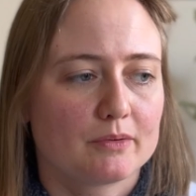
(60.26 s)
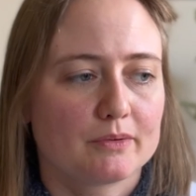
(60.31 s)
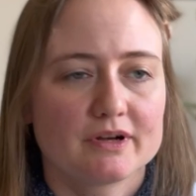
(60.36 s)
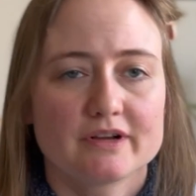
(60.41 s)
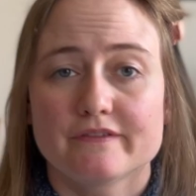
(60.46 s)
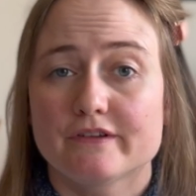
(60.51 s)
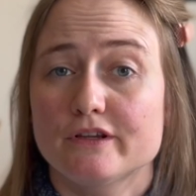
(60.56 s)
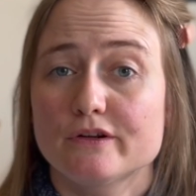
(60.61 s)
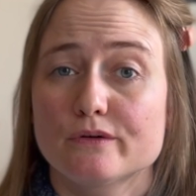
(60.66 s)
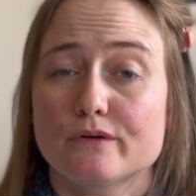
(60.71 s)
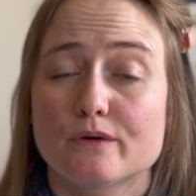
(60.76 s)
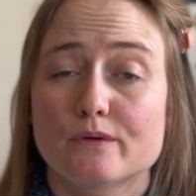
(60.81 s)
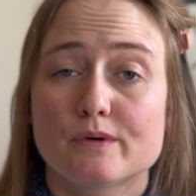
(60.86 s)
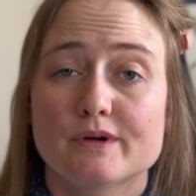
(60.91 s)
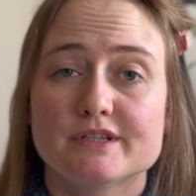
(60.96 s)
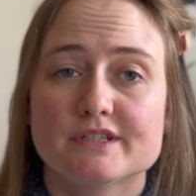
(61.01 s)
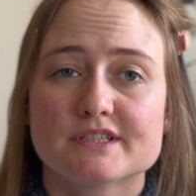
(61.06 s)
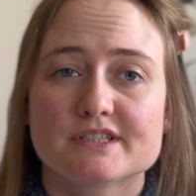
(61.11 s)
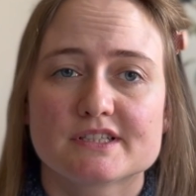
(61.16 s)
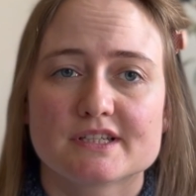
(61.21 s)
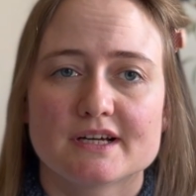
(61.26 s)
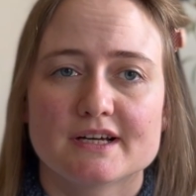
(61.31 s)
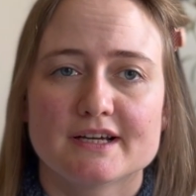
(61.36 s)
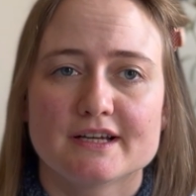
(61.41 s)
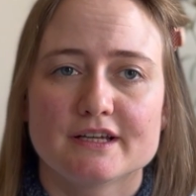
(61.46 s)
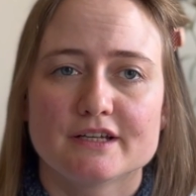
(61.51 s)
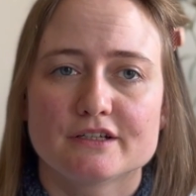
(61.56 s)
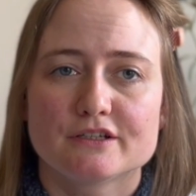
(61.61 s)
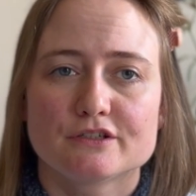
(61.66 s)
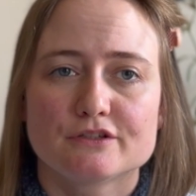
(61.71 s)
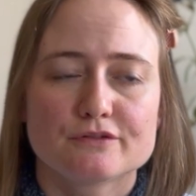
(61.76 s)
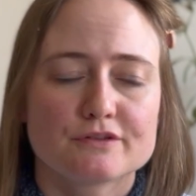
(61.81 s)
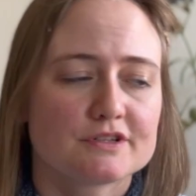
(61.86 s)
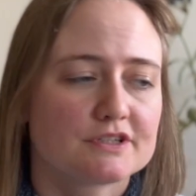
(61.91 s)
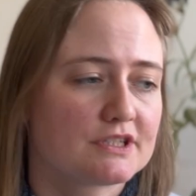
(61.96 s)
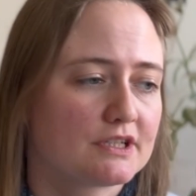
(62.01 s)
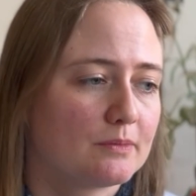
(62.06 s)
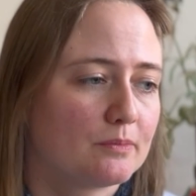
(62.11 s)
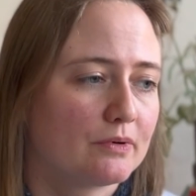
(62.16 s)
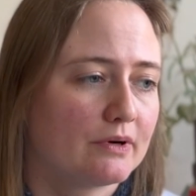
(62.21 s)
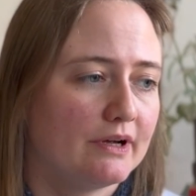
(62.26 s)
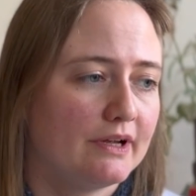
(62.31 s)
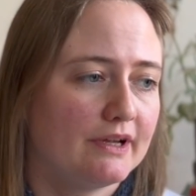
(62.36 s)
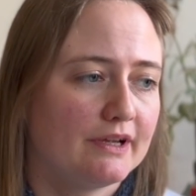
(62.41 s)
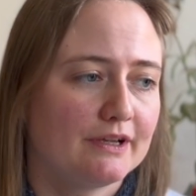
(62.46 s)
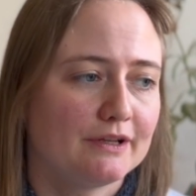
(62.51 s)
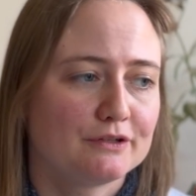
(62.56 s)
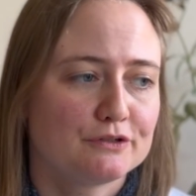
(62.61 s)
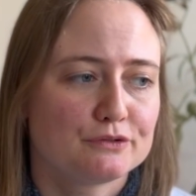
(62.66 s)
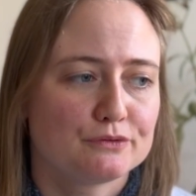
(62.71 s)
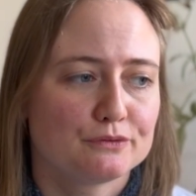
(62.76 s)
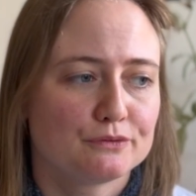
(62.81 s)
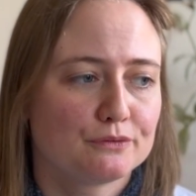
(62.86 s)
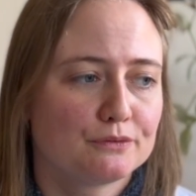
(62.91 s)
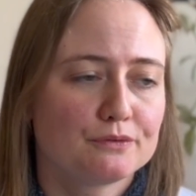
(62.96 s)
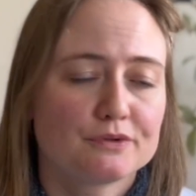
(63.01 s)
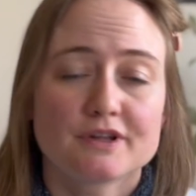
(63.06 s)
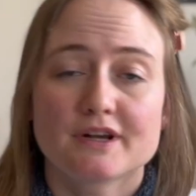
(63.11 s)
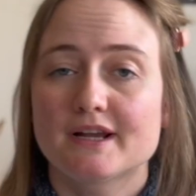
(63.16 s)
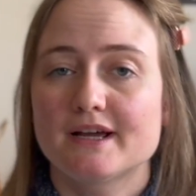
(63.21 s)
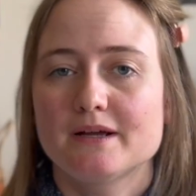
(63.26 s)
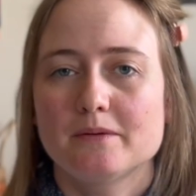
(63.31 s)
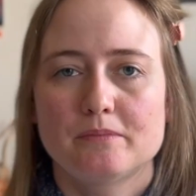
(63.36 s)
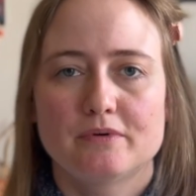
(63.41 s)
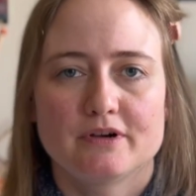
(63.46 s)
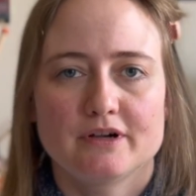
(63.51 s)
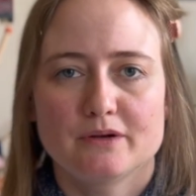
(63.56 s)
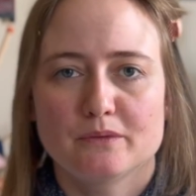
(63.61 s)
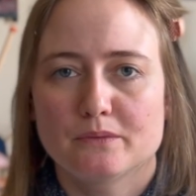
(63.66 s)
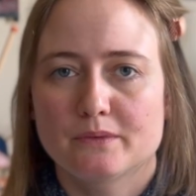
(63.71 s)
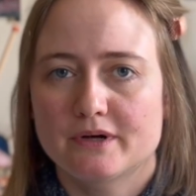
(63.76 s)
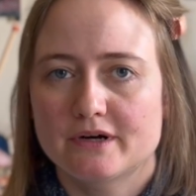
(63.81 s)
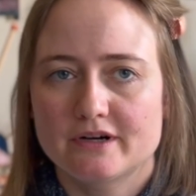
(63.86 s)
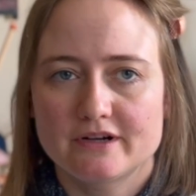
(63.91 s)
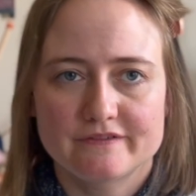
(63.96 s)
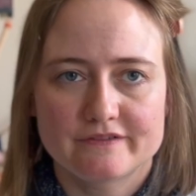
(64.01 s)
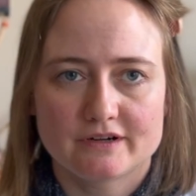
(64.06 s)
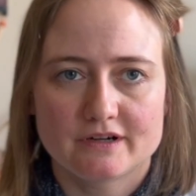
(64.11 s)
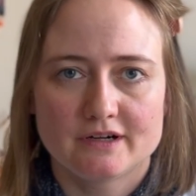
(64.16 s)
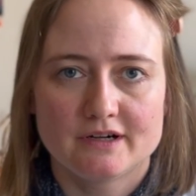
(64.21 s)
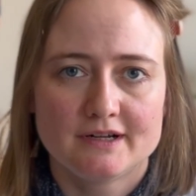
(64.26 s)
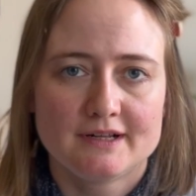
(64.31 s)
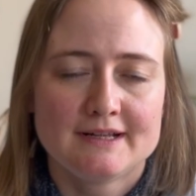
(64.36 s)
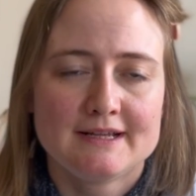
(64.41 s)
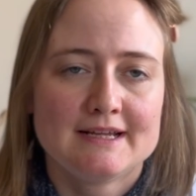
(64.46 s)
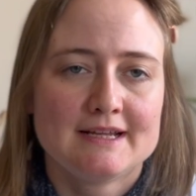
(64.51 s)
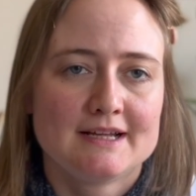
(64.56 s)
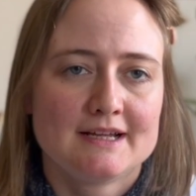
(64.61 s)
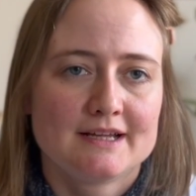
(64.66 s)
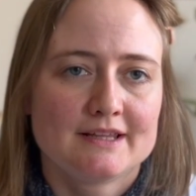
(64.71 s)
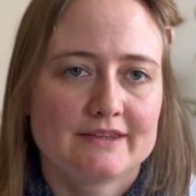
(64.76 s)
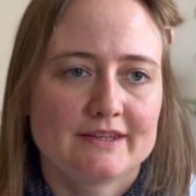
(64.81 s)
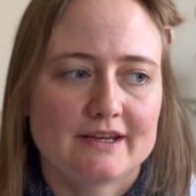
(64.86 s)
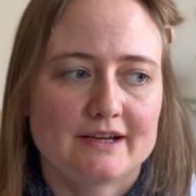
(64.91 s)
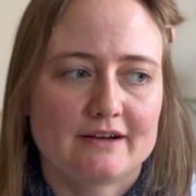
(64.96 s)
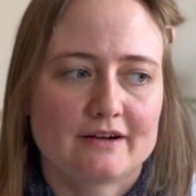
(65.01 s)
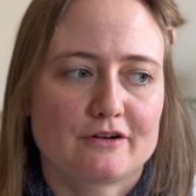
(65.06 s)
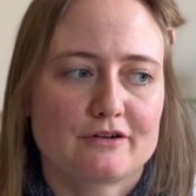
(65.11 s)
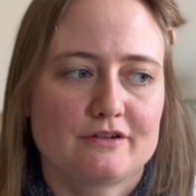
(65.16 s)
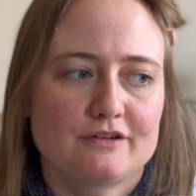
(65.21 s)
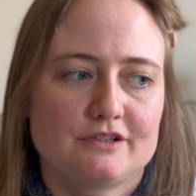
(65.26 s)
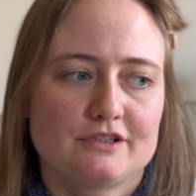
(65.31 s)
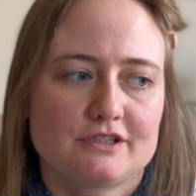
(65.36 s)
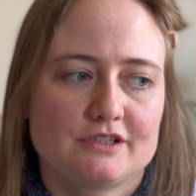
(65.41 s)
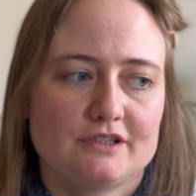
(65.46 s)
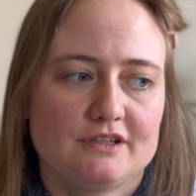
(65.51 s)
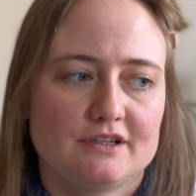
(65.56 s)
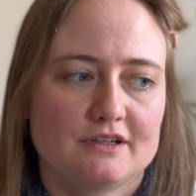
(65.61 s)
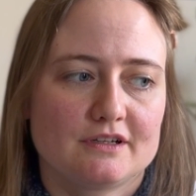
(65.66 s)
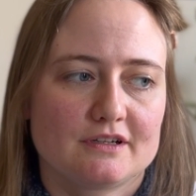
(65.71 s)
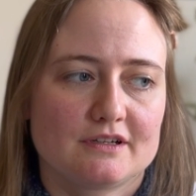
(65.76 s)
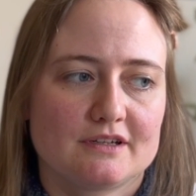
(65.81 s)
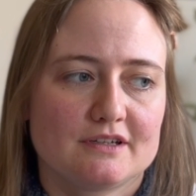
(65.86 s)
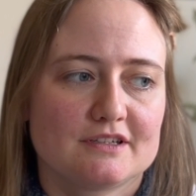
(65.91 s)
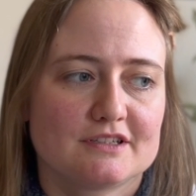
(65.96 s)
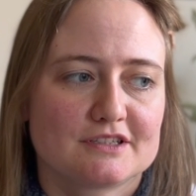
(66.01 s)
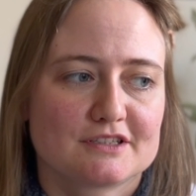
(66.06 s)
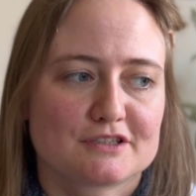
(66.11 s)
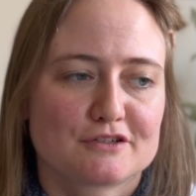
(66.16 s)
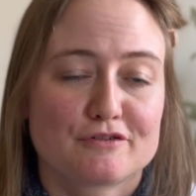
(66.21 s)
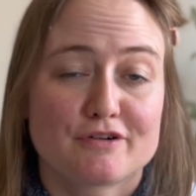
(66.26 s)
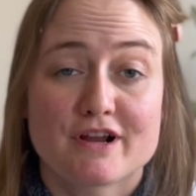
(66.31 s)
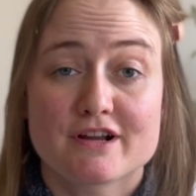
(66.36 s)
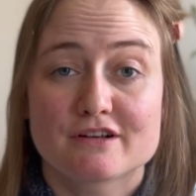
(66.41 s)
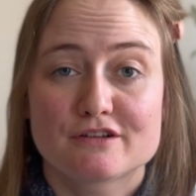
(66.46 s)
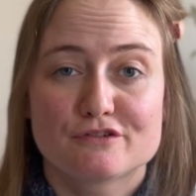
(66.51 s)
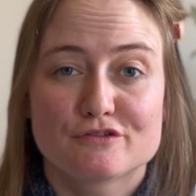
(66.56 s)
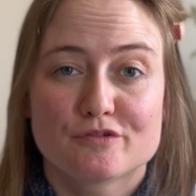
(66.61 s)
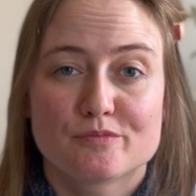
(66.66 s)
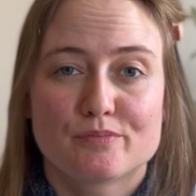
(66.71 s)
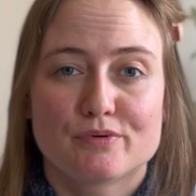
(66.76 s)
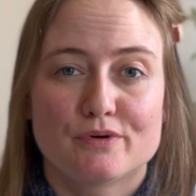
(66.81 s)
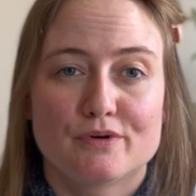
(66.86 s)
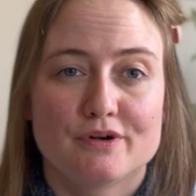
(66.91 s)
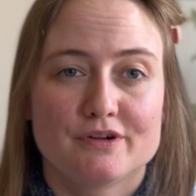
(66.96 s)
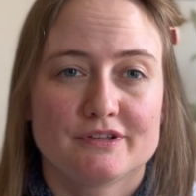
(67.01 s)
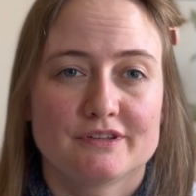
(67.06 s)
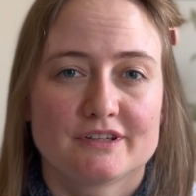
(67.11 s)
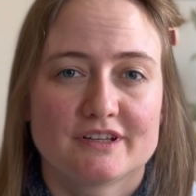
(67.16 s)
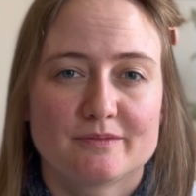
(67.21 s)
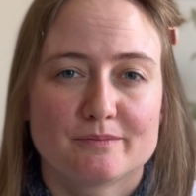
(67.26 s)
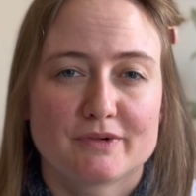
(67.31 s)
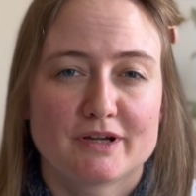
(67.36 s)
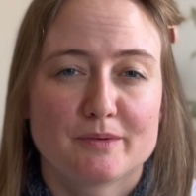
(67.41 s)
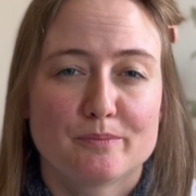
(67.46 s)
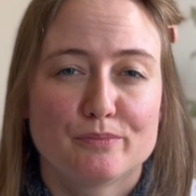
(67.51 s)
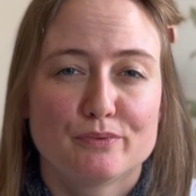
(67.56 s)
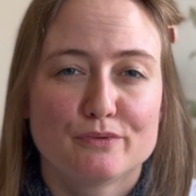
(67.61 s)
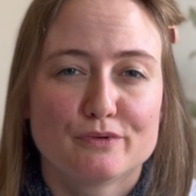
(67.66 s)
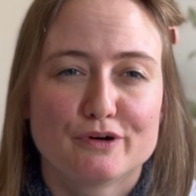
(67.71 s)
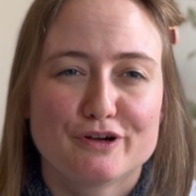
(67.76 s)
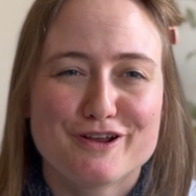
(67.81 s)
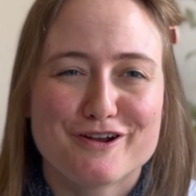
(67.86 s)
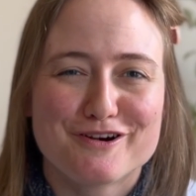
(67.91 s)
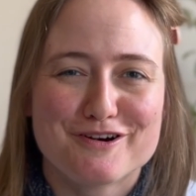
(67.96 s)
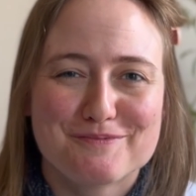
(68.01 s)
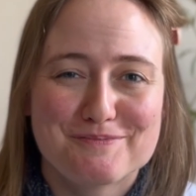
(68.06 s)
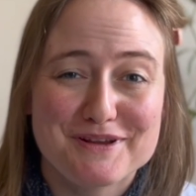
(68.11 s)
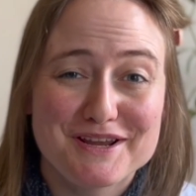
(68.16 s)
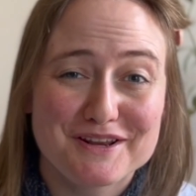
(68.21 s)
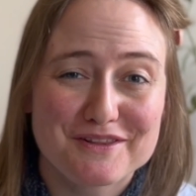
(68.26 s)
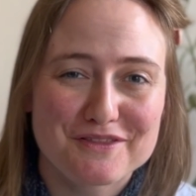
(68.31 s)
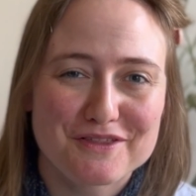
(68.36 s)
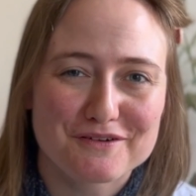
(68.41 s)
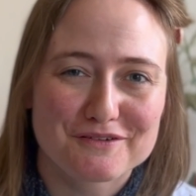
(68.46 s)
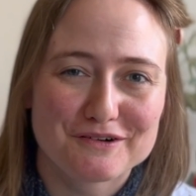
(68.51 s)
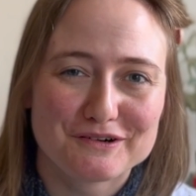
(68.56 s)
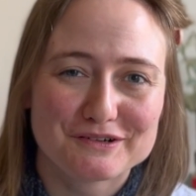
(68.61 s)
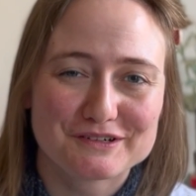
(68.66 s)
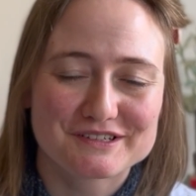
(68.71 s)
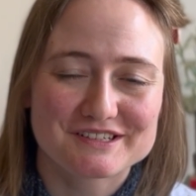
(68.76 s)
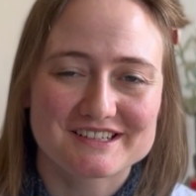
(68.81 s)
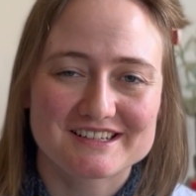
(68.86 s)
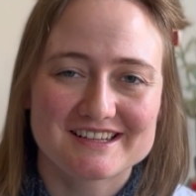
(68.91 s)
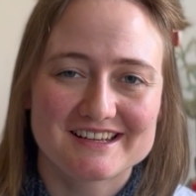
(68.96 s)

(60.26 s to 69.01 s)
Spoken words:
whenever you go inside, to the subway, to the library, wherever, the air conditioning is cranked to a point that my poor European throat